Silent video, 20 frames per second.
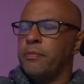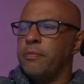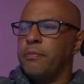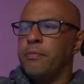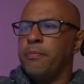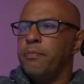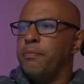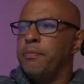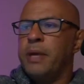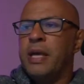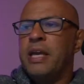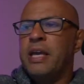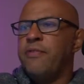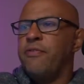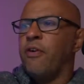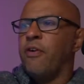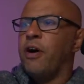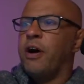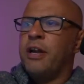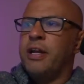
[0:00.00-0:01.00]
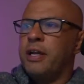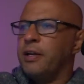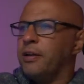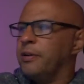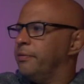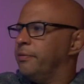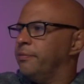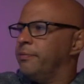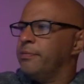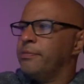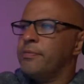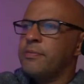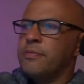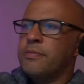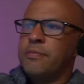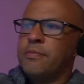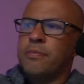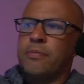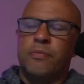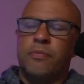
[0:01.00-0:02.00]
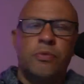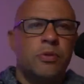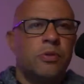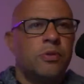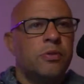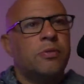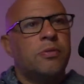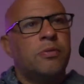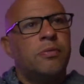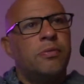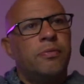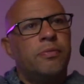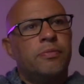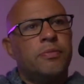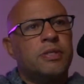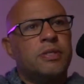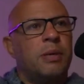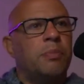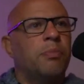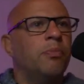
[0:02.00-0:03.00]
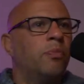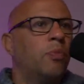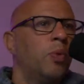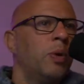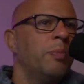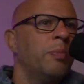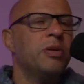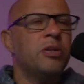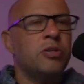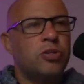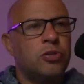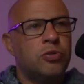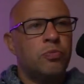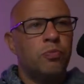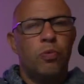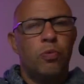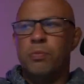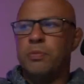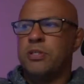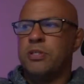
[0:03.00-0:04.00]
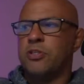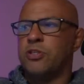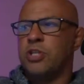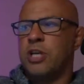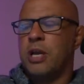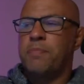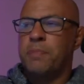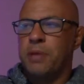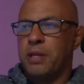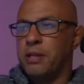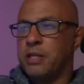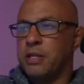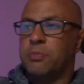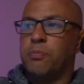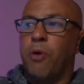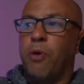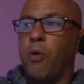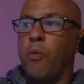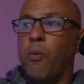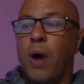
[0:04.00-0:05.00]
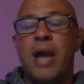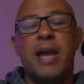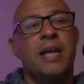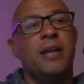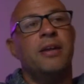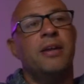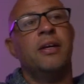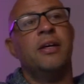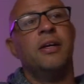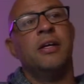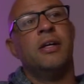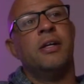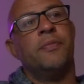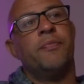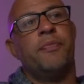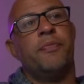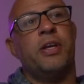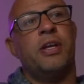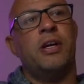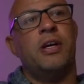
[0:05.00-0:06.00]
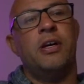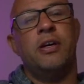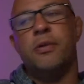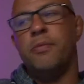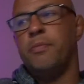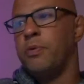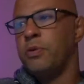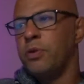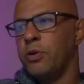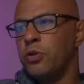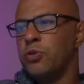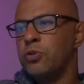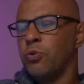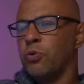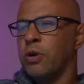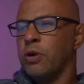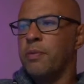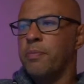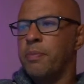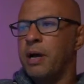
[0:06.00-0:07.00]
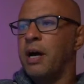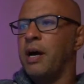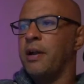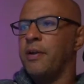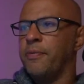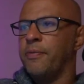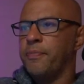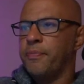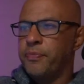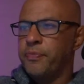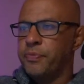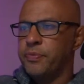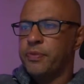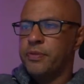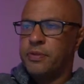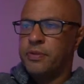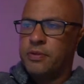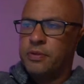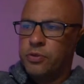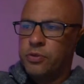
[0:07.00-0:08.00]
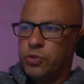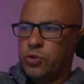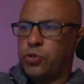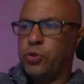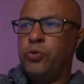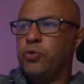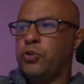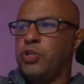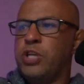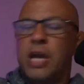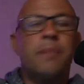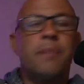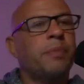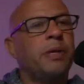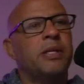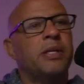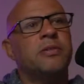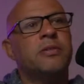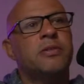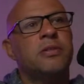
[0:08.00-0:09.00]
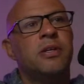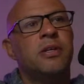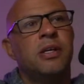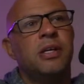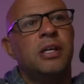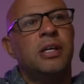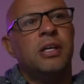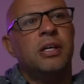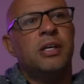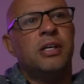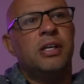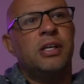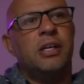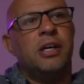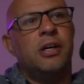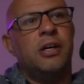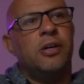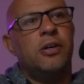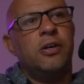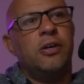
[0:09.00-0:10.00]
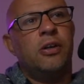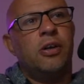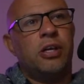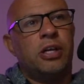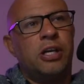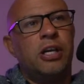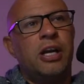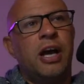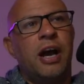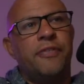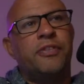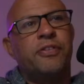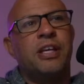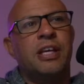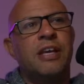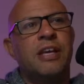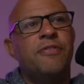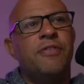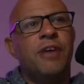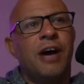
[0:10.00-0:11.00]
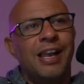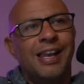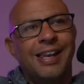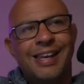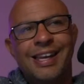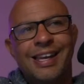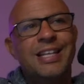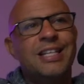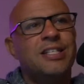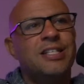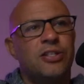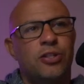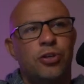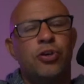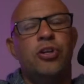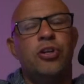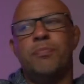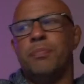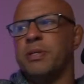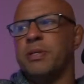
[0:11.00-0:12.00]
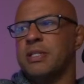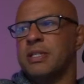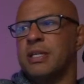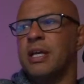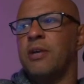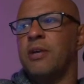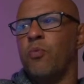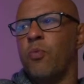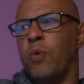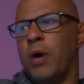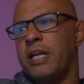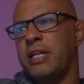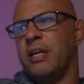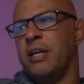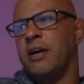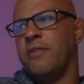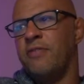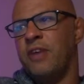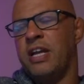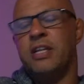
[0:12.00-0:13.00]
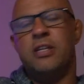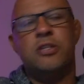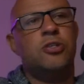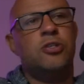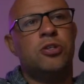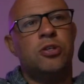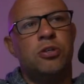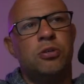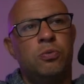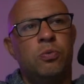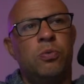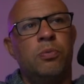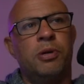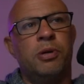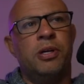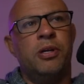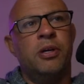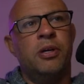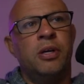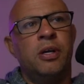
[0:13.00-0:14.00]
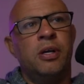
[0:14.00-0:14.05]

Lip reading: me fighting some woman's champion that's my weight. You're talking about two champions. Like you'd have to give at least 30% weight advantage to the woman.